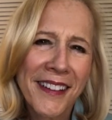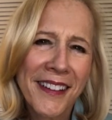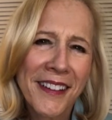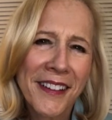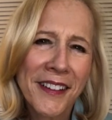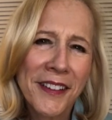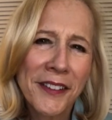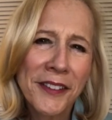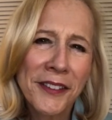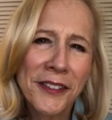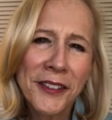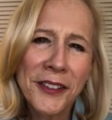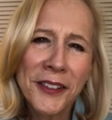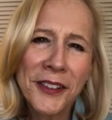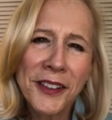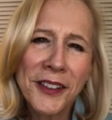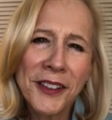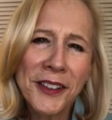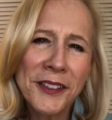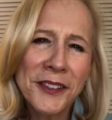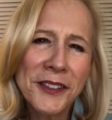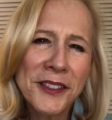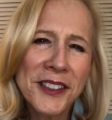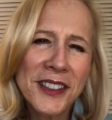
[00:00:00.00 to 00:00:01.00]
full
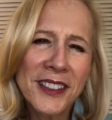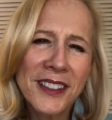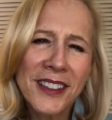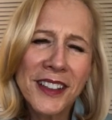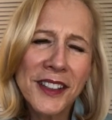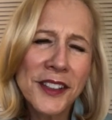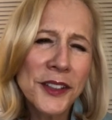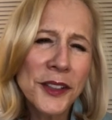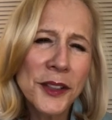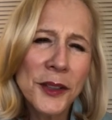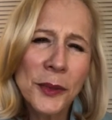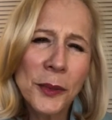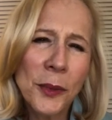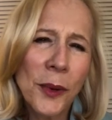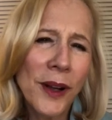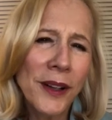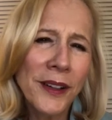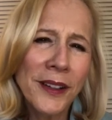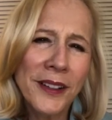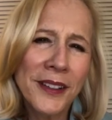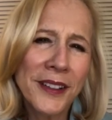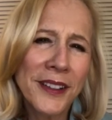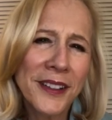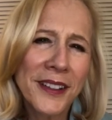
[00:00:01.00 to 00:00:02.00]
of delicious
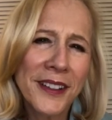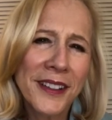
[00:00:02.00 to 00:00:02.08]
wonder.